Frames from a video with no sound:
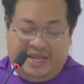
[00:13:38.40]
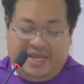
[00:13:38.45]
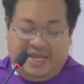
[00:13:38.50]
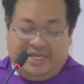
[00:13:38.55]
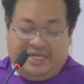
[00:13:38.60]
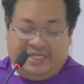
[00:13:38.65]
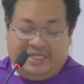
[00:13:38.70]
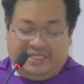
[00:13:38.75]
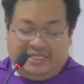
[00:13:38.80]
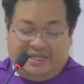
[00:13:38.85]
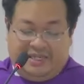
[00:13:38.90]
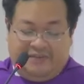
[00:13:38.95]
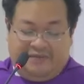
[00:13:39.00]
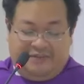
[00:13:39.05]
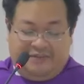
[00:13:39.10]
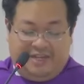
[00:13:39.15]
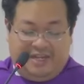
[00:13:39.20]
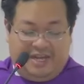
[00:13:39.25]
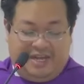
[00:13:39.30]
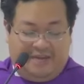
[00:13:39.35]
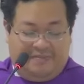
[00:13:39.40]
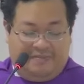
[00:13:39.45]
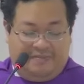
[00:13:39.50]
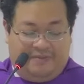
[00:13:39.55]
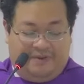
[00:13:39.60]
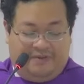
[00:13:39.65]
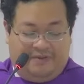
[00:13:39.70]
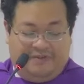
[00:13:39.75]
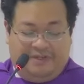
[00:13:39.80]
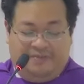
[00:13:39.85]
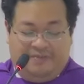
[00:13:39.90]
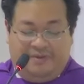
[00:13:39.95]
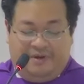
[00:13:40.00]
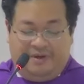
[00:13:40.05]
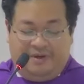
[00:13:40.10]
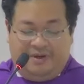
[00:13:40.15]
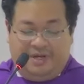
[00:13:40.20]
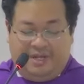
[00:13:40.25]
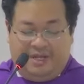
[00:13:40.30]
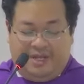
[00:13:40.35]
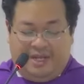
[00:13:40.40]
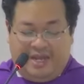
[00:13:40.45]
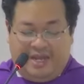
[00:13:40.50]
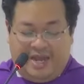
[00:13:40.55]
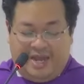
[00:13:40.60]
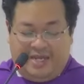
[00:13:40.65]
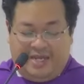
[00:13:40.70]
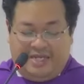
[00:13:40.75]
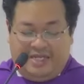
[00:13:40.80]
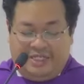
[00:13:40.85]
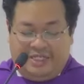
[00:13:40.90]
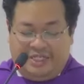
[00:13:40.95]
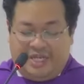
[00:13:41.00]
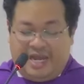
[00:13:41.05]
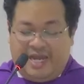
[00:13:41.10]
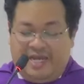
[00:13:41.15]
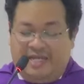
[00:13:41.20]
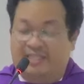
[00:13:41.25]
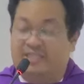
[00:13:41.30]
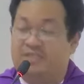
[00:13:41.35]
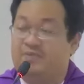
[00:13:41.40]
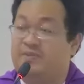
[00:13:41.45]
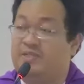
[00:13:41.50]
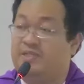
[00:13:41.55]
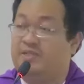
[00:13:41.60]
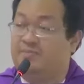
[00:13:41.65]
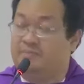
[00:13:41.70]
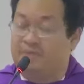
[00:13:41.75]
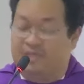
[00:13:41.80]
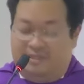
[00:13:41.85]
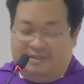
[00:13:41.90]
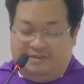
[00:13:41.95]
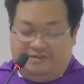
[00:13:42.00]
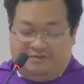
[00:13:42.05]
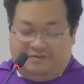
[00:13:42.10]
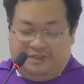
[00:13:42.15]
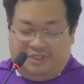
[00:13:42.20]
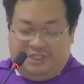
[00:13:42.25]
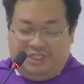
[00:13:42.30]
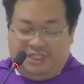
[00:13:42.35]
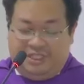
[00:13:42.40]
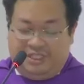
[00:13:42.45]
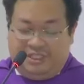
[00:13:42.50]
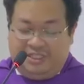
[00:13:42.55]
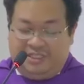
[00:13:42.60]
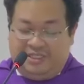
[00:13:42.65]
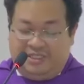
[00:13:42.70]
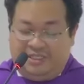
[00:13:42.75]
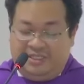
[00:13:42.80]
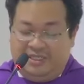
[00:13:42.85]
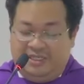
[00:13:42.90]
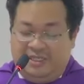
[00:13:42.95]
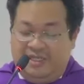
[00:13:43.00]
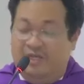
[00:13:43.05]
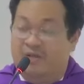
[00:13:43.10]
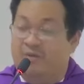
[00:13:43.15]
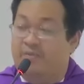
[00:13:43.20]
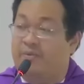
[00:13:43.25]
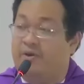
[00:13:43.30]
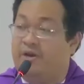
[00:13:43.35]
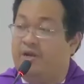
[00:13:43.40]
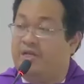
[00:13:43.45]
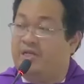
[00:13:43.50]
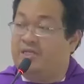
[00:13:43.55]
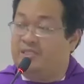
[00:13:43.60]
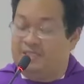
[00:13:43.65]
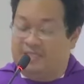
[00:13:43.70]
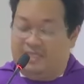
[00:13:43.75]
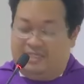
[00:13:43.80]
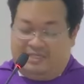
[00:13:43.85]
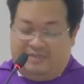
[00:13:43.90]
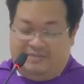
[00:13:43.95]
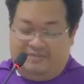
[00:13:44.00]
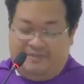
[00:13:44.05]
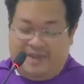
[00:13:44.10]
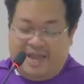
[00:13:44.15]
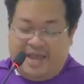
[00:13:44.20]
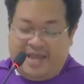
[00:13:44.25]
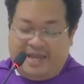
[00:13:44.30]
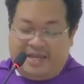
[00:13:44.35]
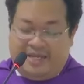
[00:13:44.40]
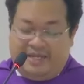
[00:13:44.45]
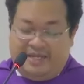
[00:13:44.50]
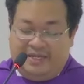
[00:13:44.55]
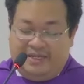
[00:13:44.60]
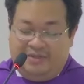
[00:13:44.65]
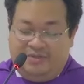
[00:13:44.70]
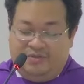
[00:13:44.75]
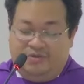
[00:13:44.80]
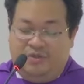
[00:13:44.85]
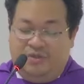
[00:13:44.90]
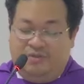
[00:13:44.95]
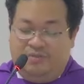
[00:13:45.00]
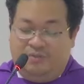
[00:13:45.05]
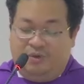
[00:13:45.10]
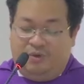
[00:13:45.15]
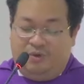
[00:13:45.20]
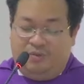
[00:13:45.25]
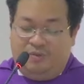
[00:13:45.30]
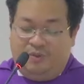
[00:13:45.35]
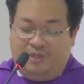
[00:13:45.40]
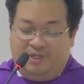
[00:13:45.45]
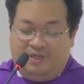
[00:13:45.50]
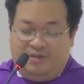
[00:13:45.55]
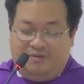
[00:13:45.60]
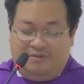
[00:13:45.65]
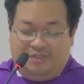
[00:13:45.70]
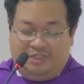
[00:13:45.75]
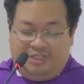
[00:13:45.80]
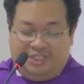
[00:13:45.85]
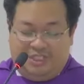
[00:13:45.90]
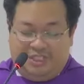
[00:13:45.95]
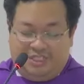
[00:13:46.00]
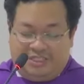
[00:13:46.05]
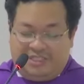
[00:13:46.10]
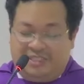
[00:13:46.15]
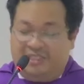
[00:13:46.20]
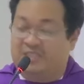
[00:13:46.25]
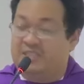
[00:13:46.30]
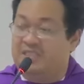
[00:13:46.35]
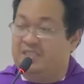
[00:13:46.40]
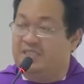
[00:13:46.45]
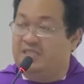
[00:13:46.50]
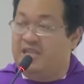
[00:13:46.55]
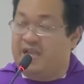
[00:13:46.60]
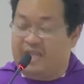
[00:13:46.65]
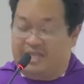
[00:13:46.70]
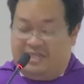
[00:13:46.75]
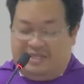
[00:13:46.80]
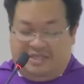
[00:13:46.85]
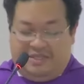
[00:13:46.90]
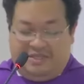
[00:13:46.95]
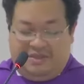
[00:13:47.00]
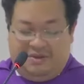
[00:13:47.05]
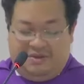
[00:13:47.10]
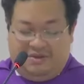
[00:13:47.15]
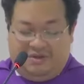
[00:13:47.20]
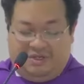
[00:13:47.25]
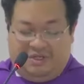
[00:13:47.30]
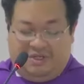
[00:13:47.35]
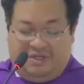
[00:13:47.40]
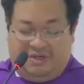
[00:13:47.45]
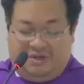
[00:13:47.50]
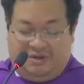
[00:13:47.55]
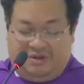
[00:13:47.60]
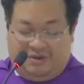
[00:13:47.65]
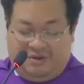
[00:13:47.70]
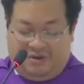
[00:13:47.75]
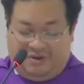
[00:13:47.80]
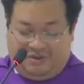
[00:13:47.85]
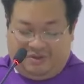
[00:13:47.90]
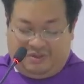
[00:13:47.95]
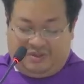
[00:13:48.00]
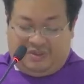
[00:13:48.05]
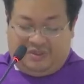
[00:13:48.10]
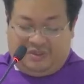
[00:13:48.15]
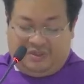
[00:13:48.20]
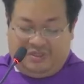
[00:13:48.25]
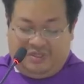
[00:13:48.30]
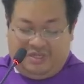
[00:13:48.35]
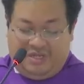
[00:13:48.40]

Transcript: This lifting up of the body and the chalice with the blood of Jesus brings us back to the moment of Jesus' death on the cross.